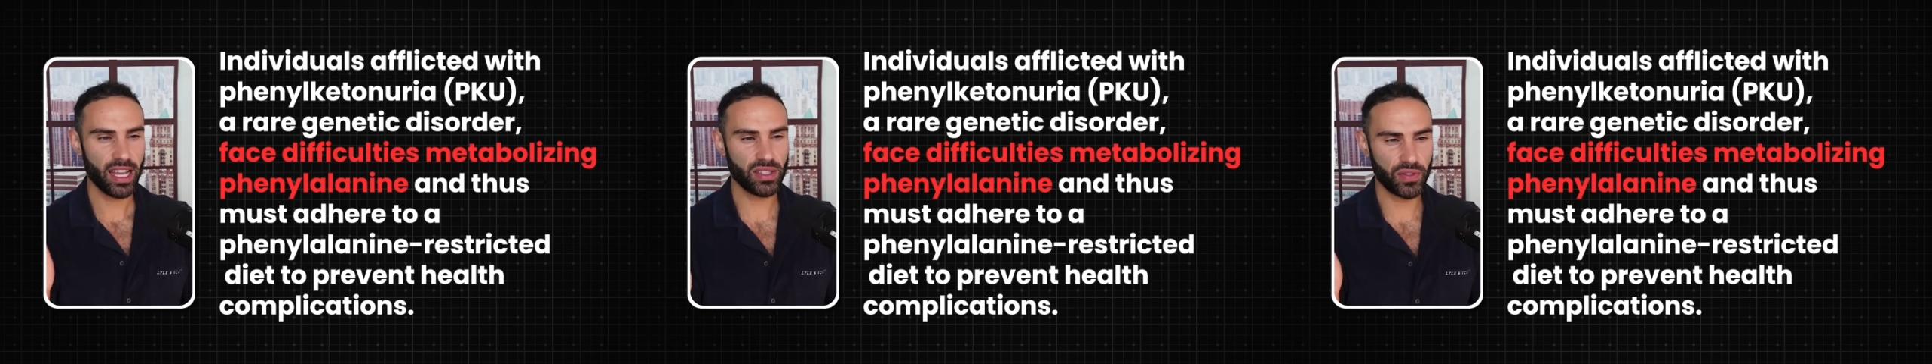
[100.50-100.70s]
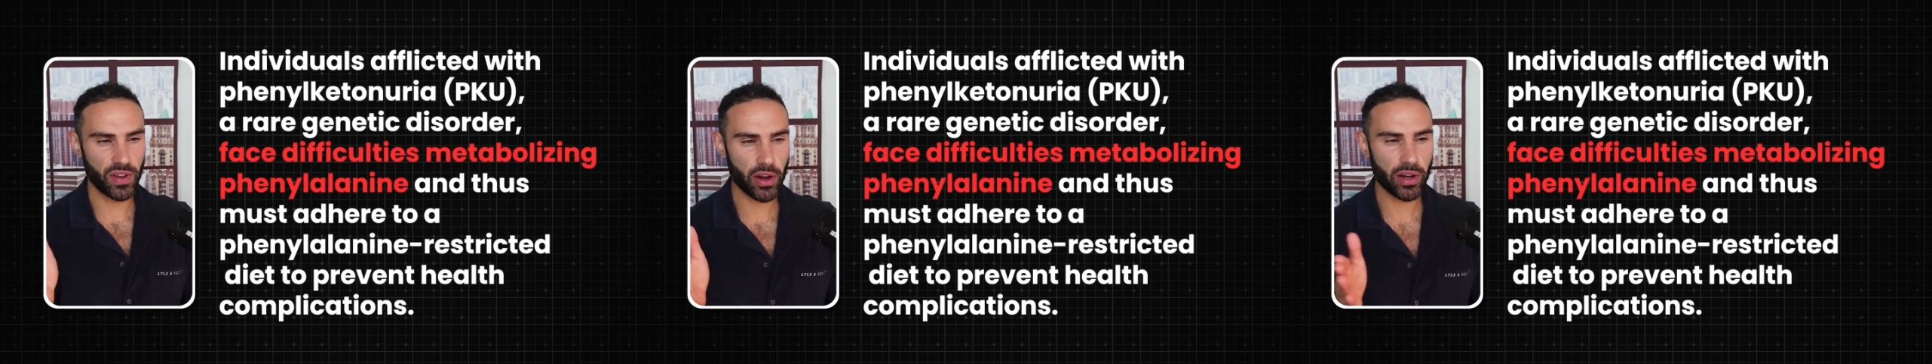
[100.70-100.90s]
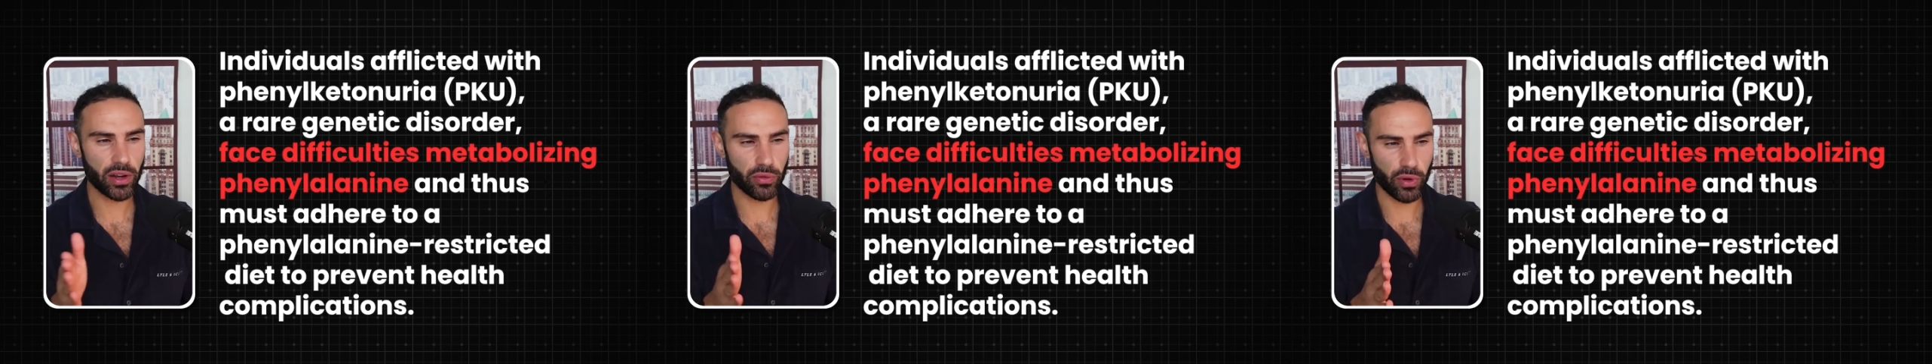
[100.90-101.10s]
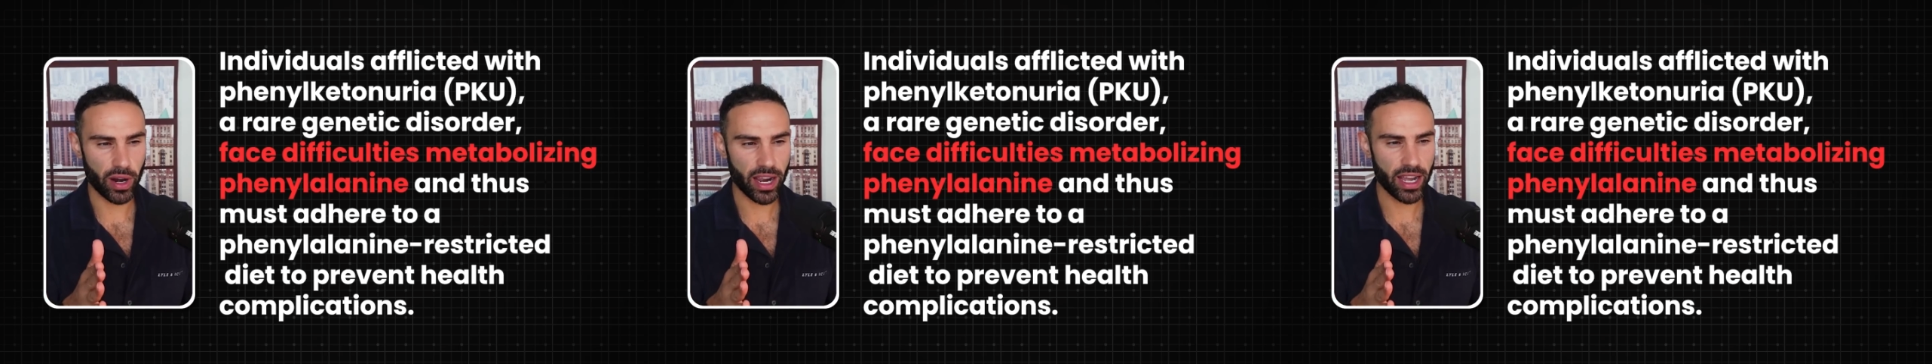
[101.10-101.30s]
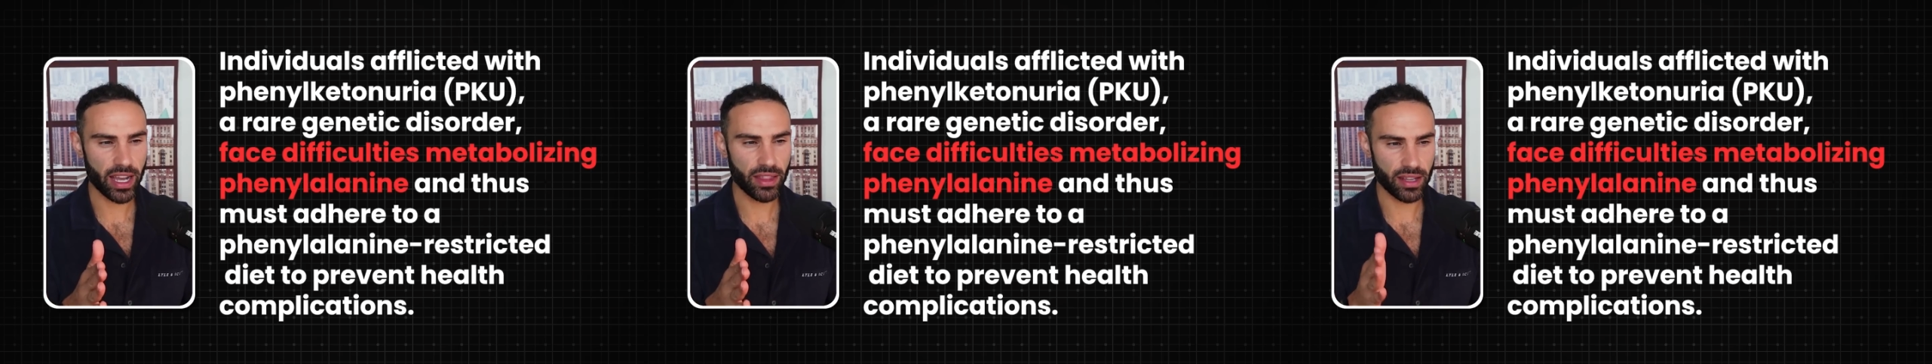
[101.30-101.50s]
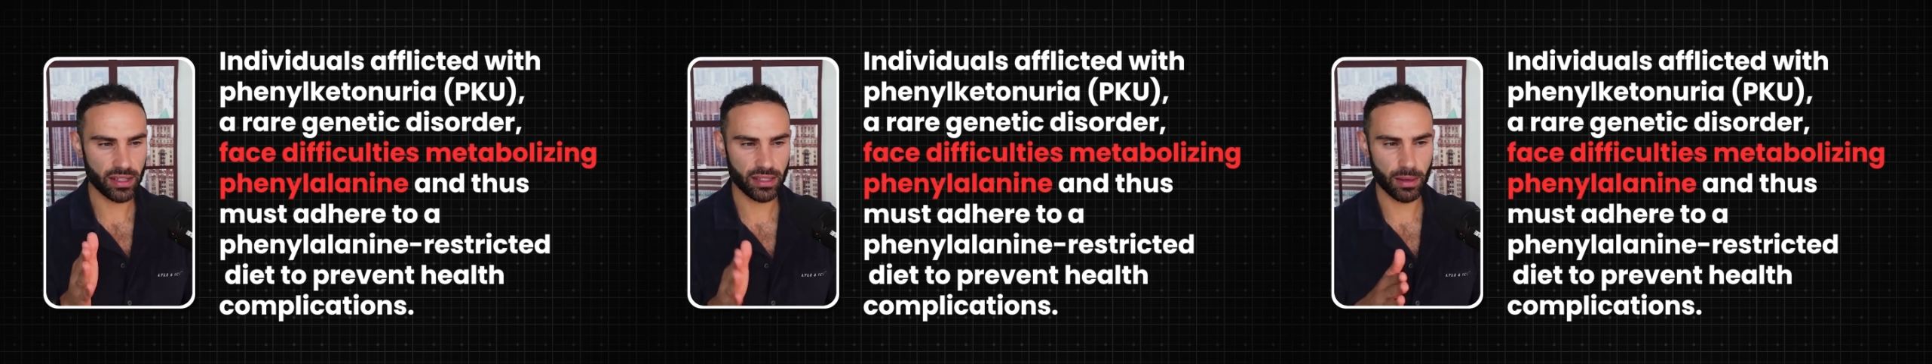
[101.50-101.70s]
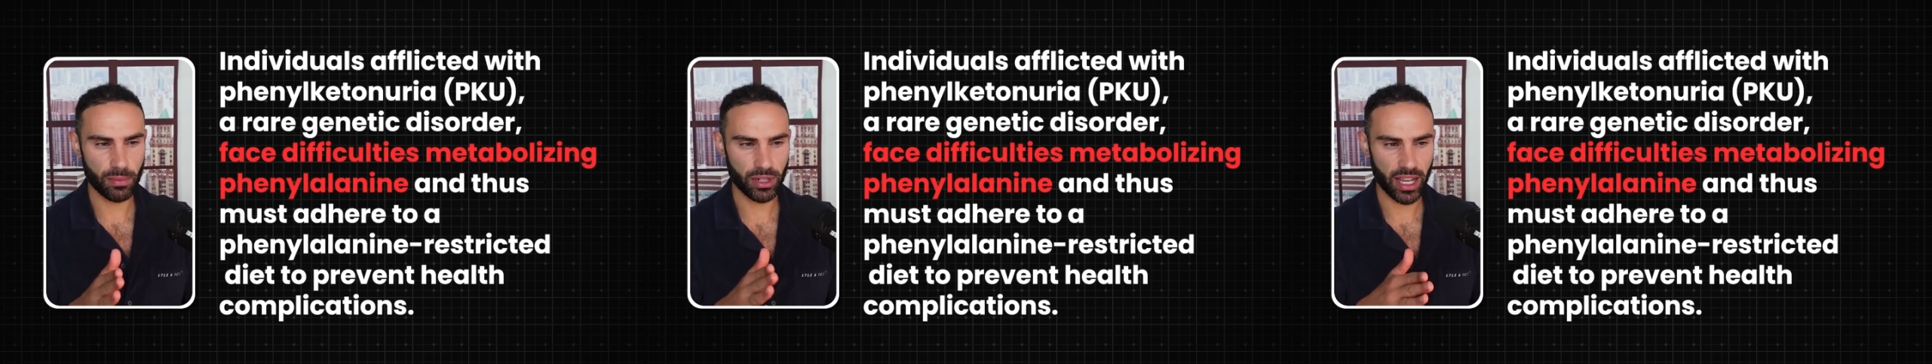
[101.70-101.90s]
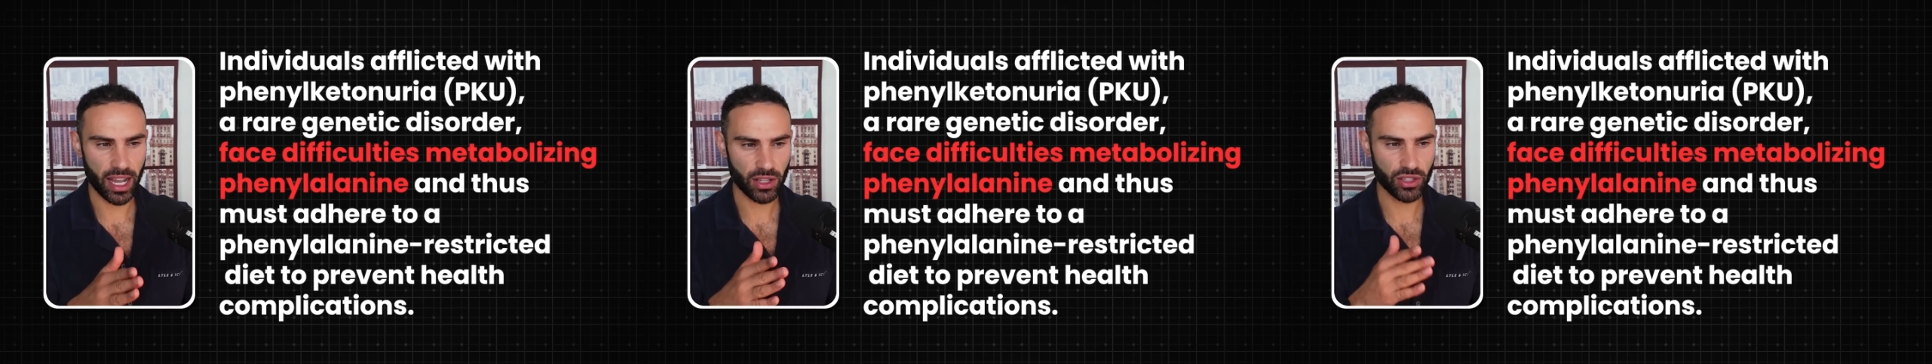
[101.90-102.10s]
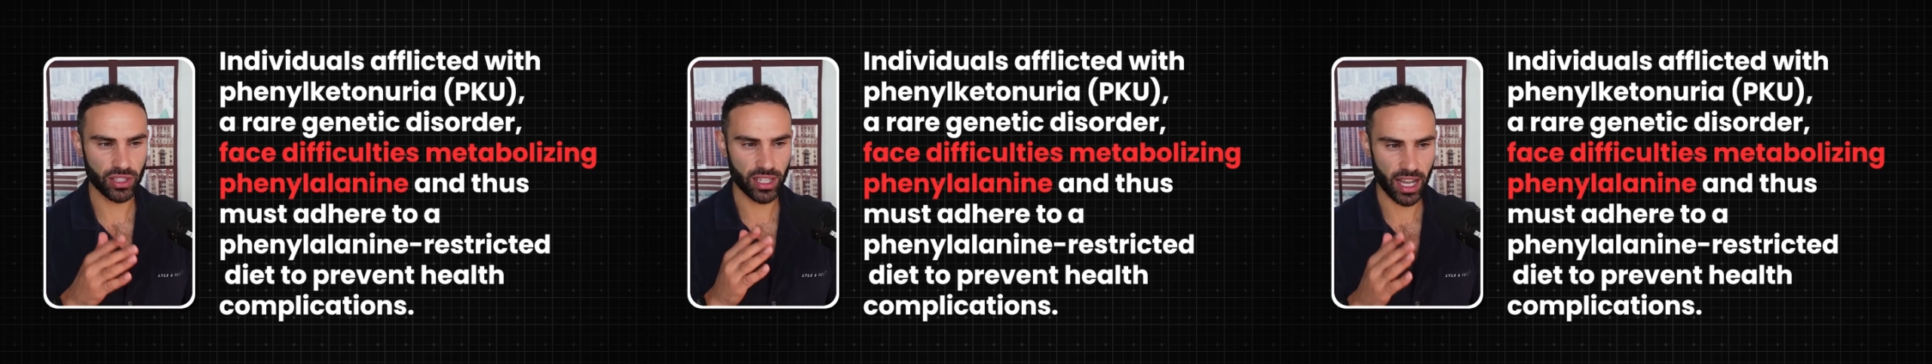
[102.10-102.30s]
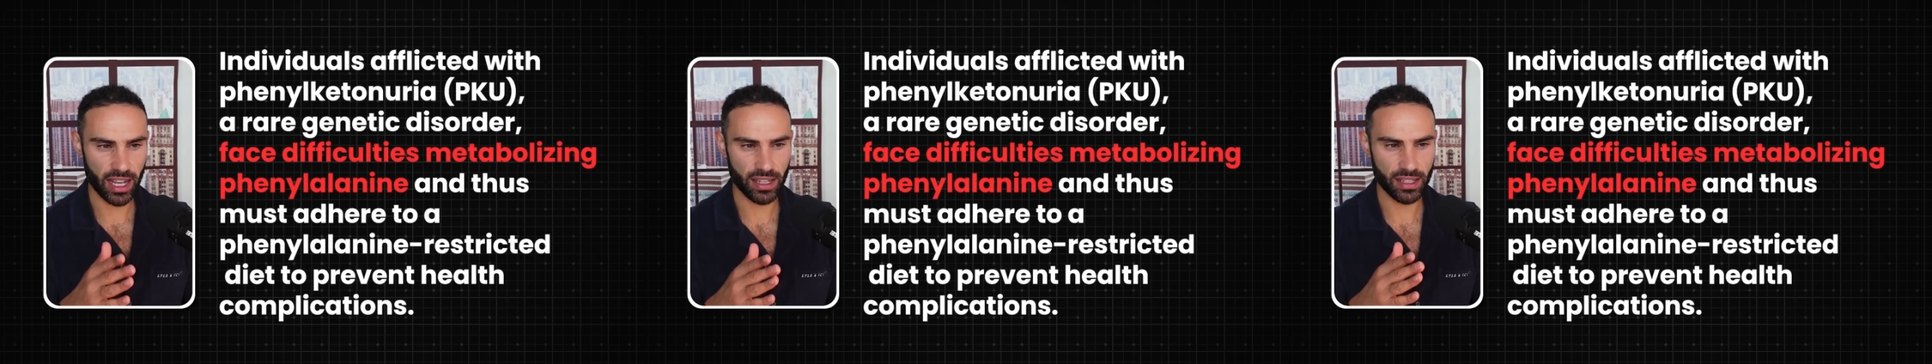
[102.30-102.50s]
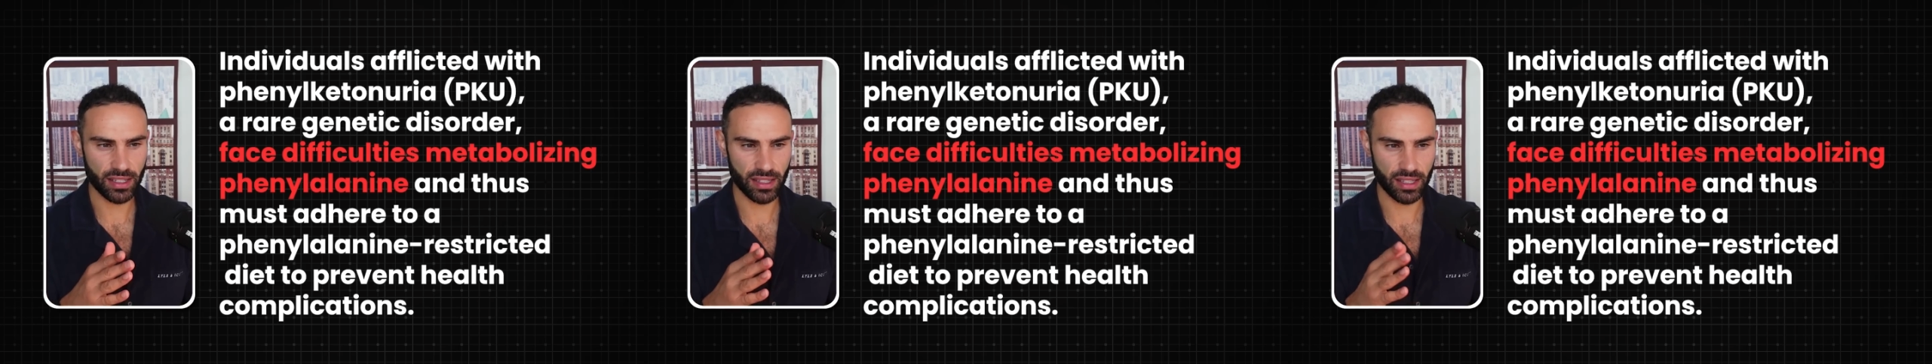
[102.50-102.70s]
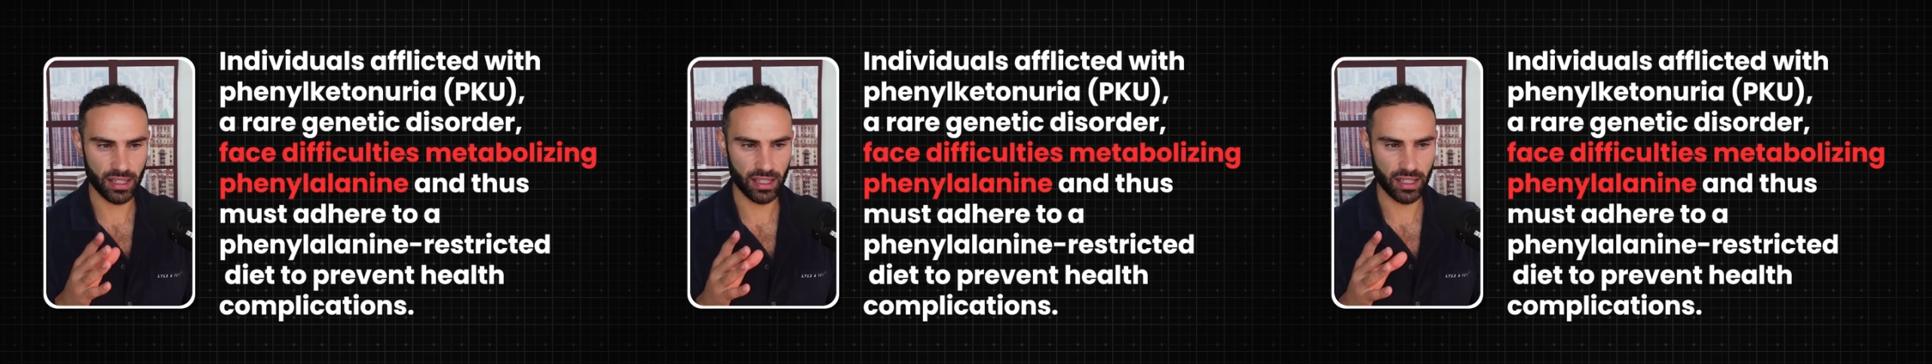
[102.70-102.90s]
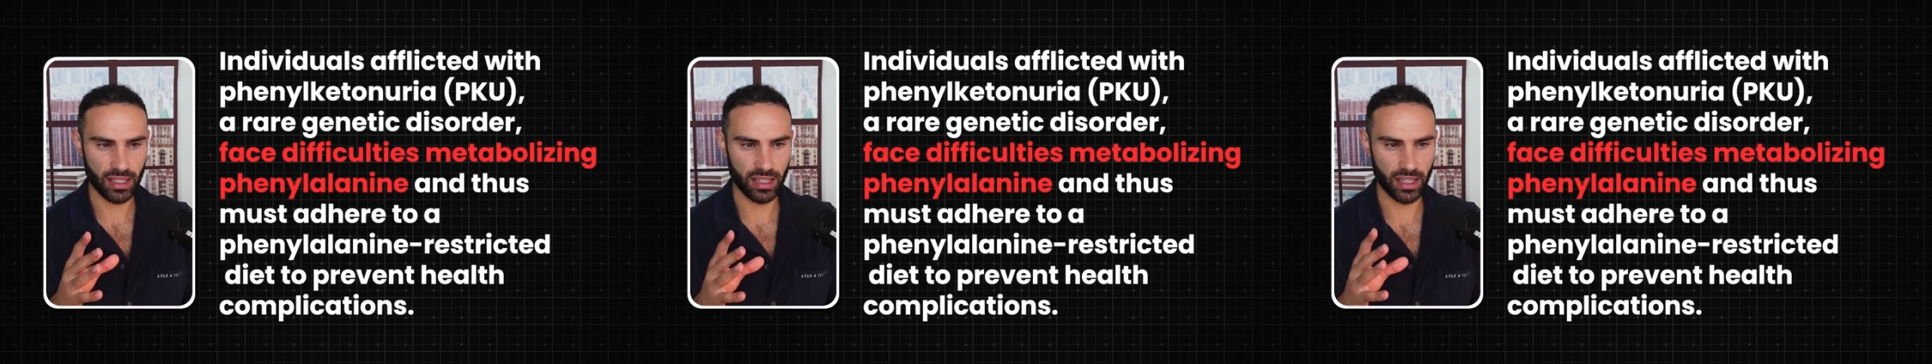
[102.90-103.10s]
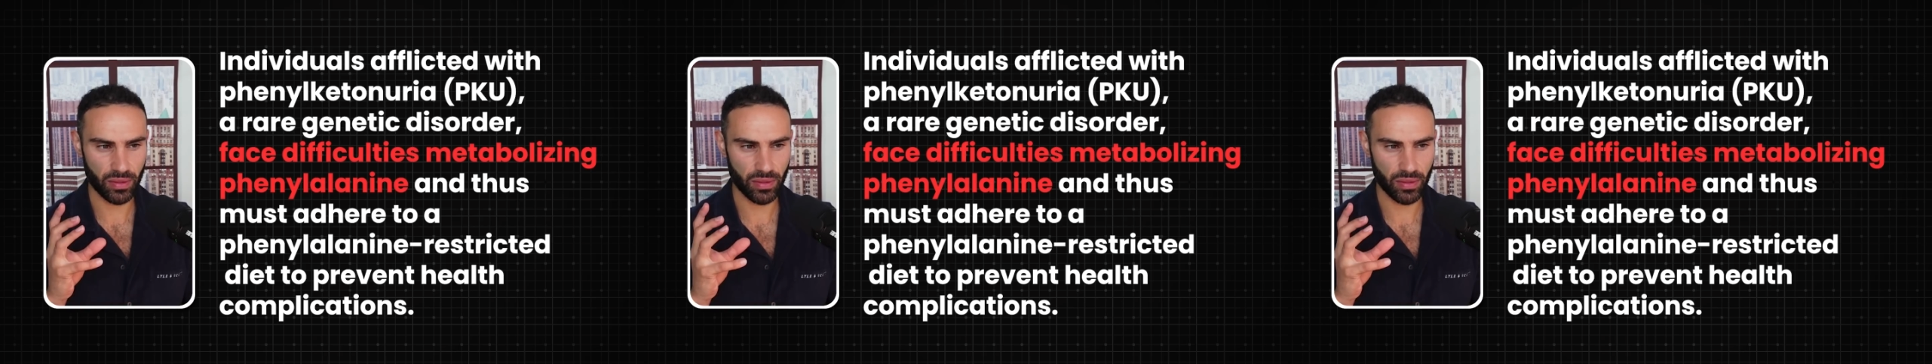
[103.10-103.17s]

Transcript: It's very rare that somebody actually has the